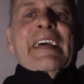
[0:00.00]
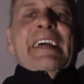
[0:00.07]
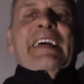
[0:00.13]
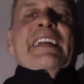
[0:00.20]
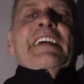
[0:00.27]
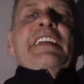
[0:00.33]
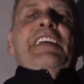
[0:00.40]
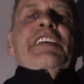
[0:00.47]

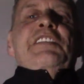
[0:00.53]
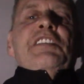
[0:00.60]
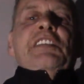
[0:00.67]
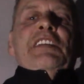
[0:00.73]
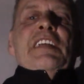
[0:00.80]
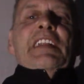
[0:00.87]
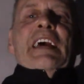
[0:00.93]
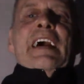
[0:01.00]
In
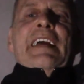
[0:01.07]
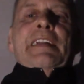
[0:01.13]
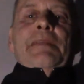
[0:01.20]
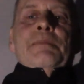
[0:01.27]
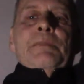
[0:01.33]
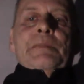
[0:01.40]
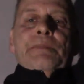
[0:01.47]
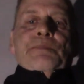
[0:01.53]
addition to that,
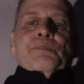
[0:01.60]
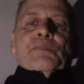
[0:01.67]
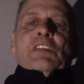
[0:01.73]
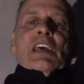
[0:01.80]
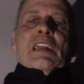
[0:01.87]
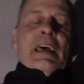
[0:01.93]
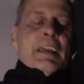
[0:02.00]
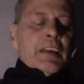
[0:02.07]

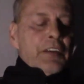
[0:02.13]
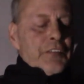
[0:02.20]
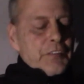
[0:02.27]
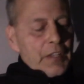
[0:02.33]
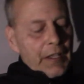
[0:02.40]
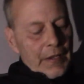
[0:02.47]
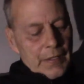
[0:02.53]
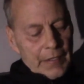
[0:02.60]
like I
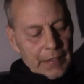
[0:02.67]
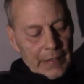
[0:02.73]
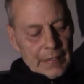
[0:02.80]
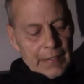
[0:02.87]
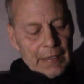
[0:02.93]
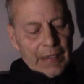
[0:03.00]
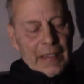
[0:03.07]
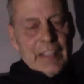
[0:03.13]
said,
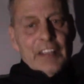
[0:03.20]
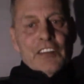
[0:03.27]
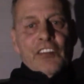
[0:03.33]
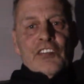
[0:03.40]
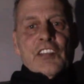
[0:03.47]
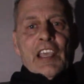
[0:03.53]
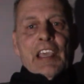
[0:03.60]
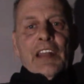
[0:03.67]

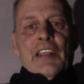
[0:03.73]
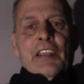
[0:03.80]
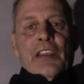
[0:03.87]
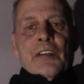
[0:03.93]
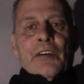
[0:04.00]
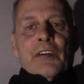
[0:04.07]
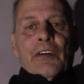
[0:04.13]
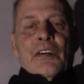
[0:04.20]
inside here,